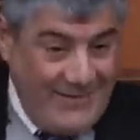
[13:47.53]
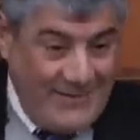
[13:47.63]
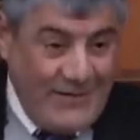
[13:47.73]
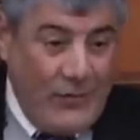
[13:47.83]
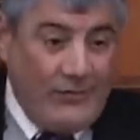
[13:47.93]

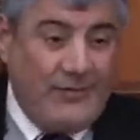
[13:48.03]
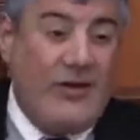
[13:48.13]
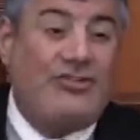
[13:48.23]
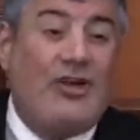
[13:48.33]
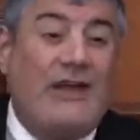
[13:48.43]
So
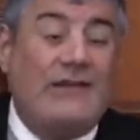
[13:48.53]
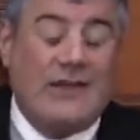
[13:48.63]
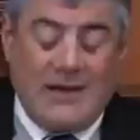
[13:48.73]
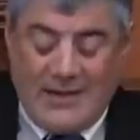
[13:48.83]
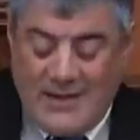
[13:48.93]
also a giant
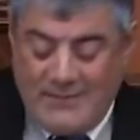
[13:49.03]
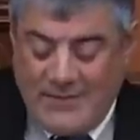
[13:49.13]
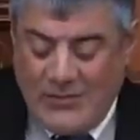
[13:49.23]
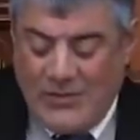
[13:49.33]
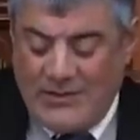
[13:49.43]
Chacham.
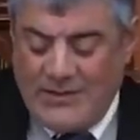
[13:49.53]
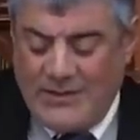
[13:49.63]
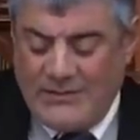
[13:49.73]
Baruch atah